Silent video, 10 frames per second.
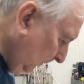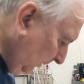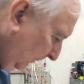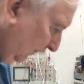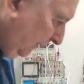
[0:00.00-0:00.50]

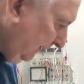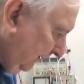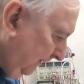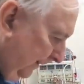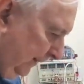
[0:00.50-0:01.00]
what I'm going to
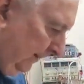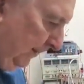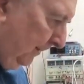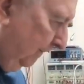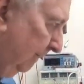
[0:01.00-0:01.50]
do
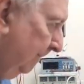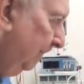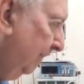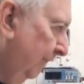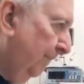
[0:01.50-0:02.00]
is,
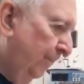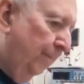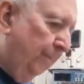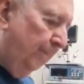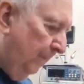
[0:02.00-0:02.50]

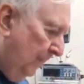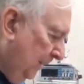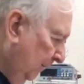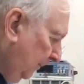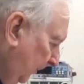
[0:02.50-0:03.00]

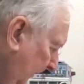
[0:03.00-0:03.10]
I'm going to